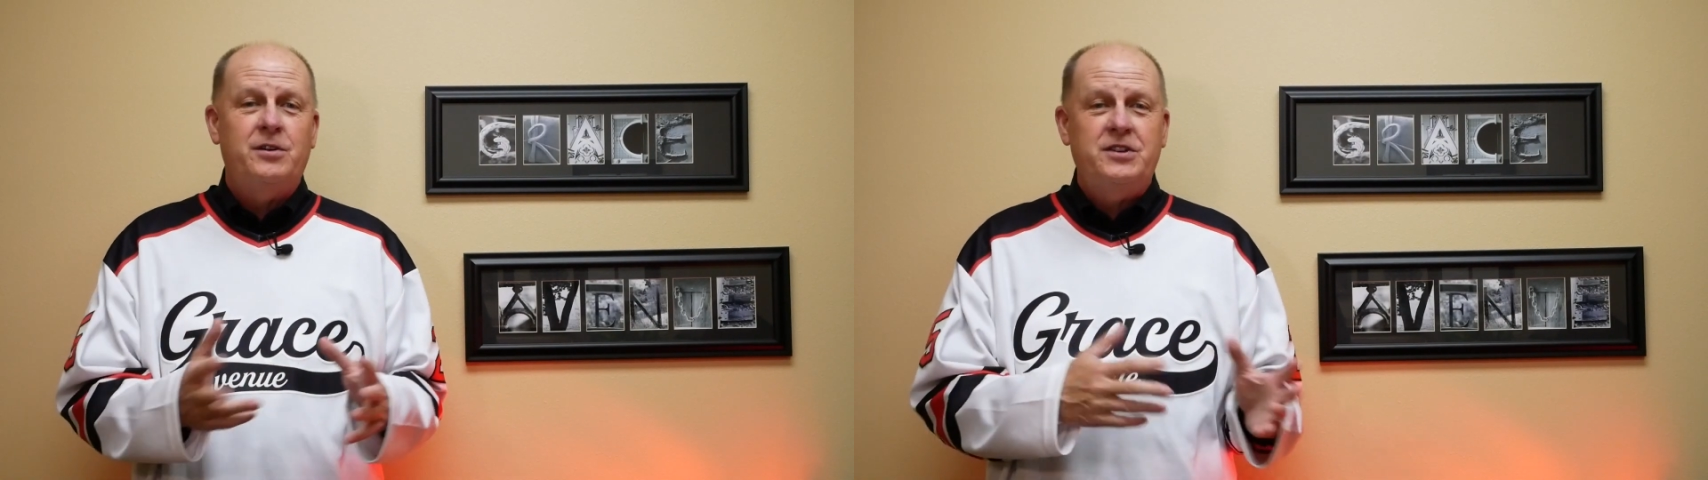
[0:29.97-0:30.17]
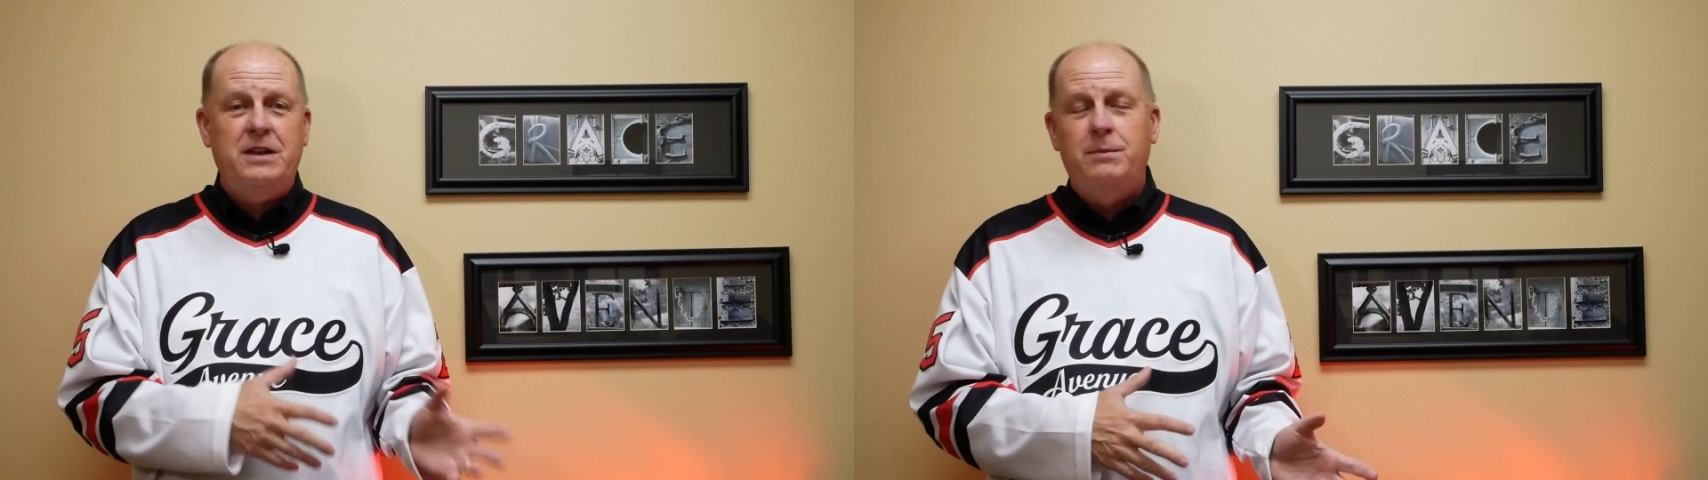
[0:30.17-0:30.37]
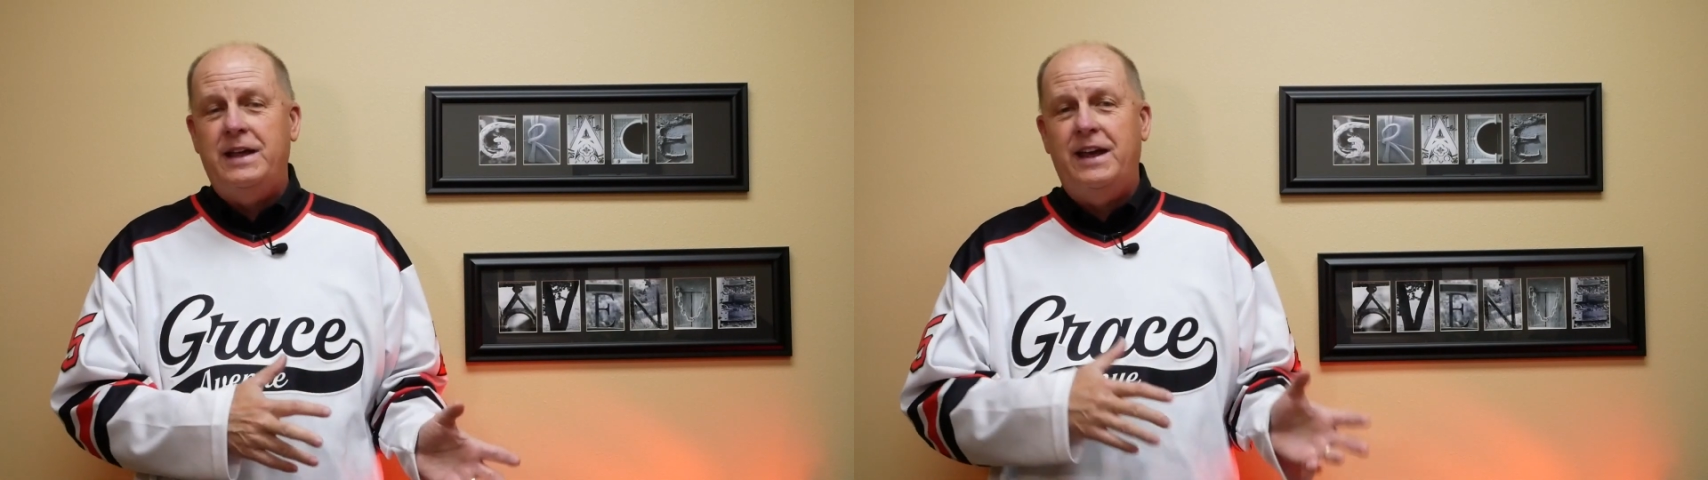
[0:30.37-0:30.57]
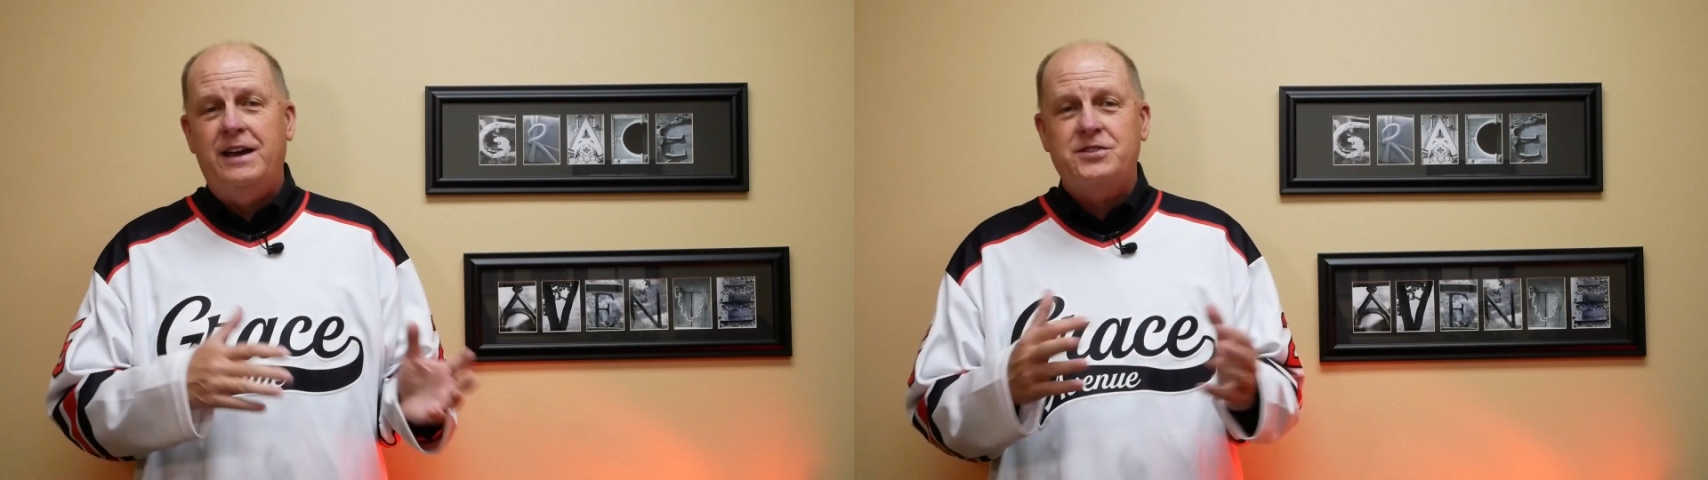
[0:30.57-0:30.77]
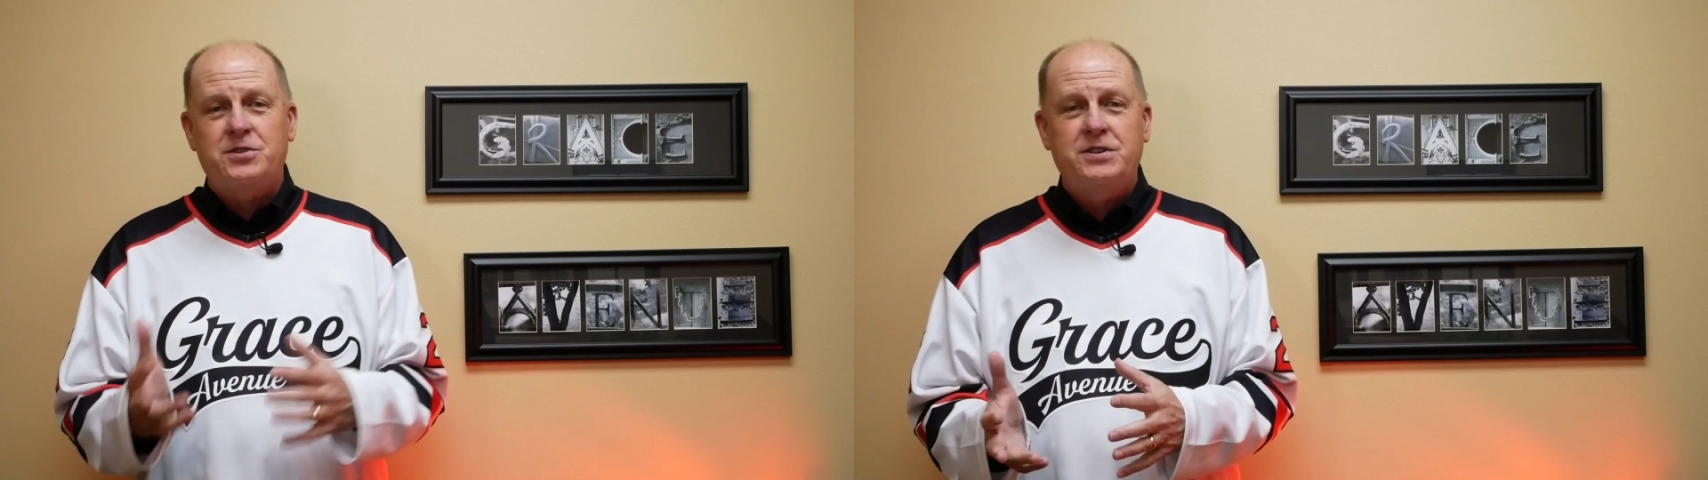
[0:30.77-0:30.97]

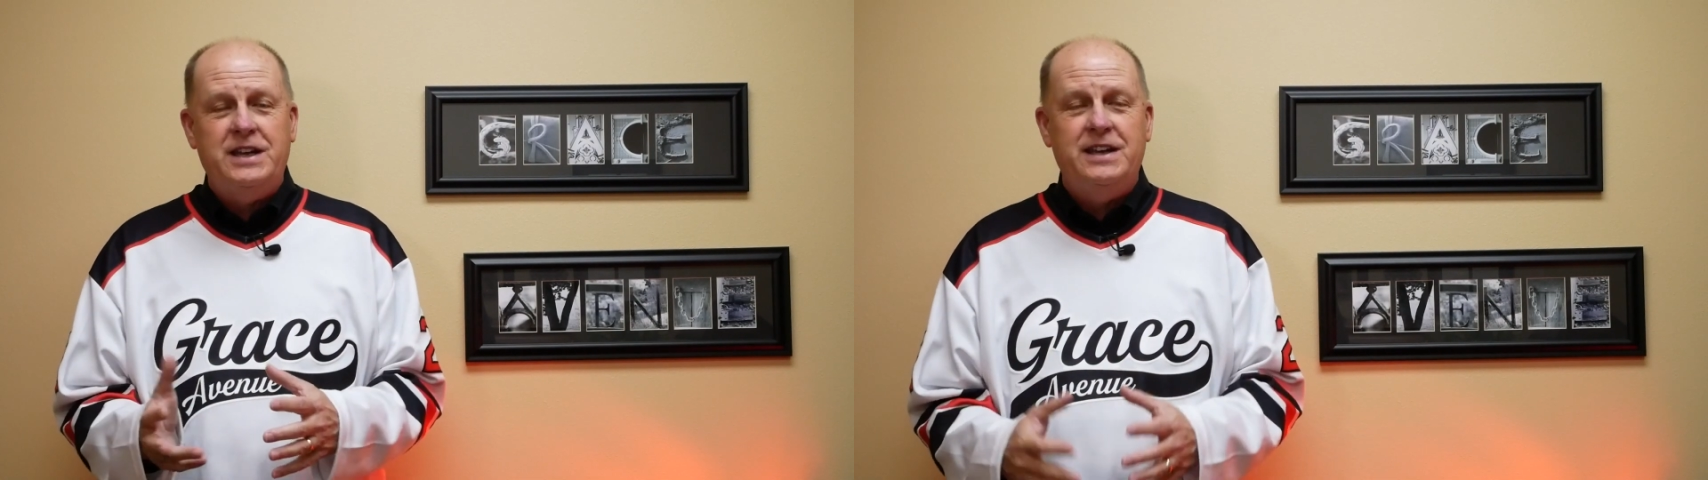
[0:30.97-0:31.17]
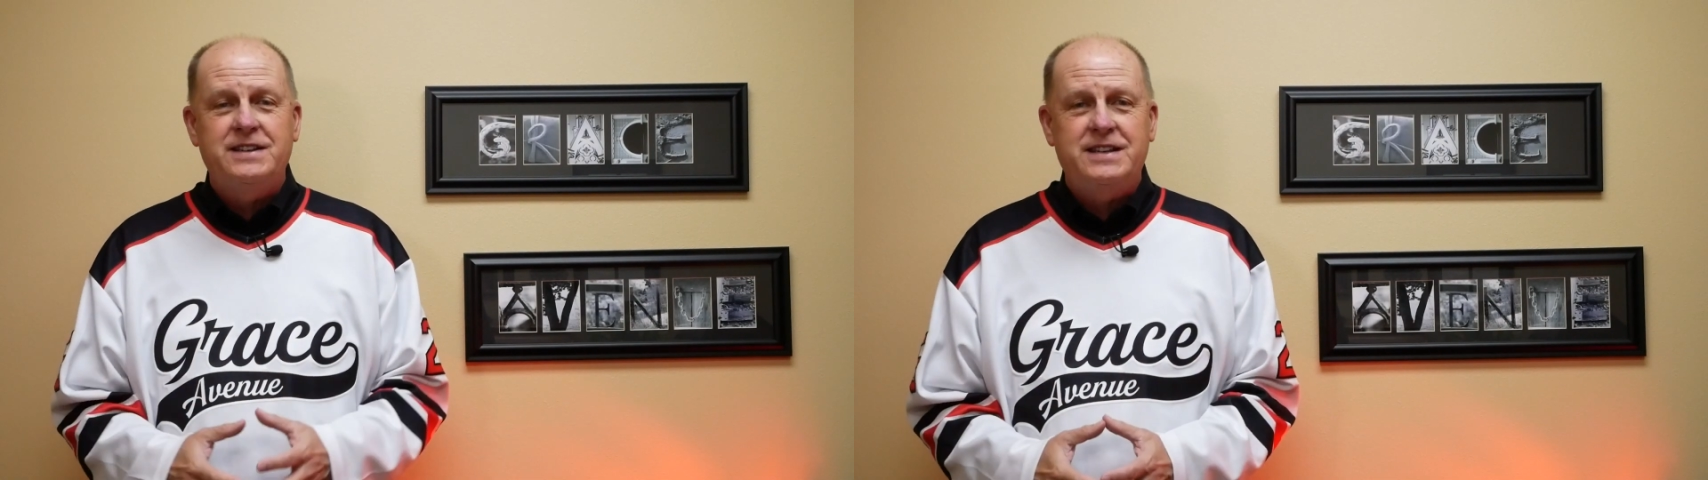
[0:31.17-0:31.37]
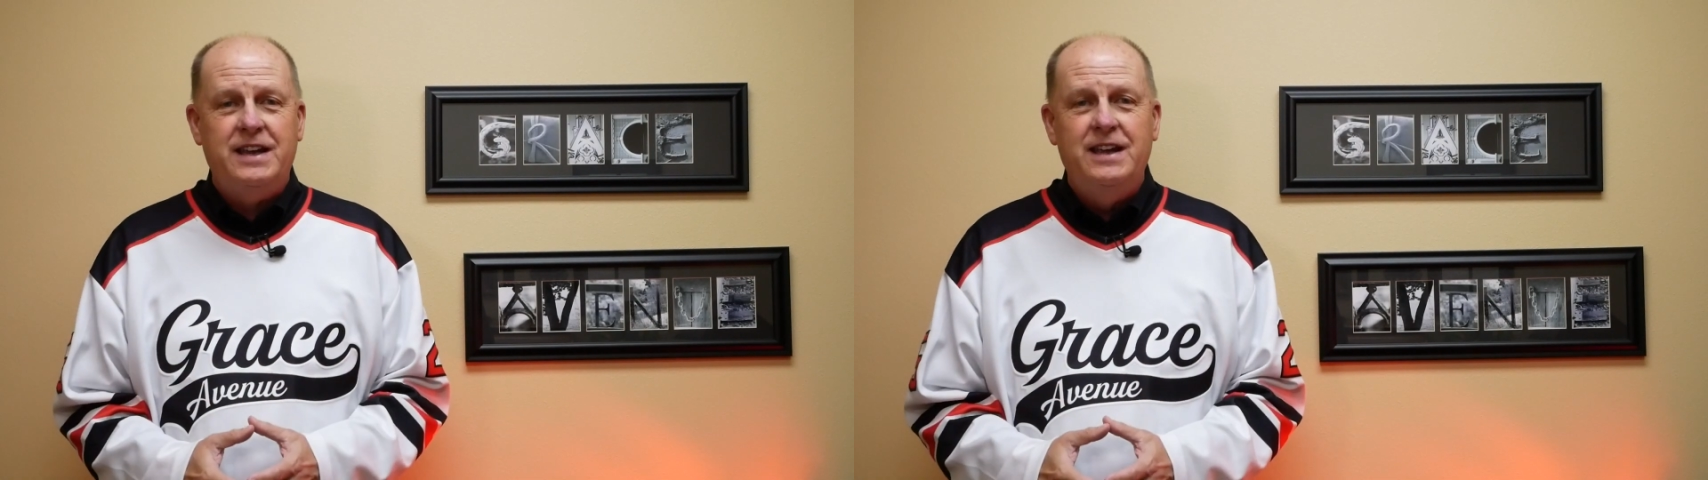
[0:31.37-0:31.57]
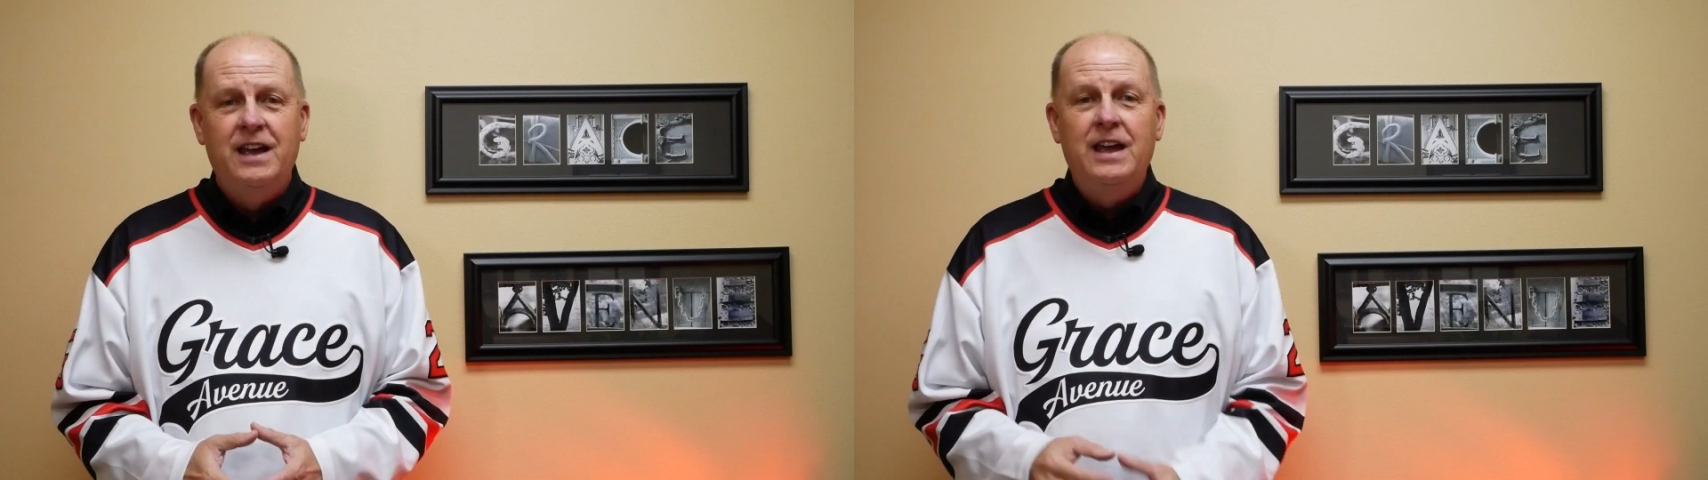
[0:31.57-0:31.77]
TBS or TNT,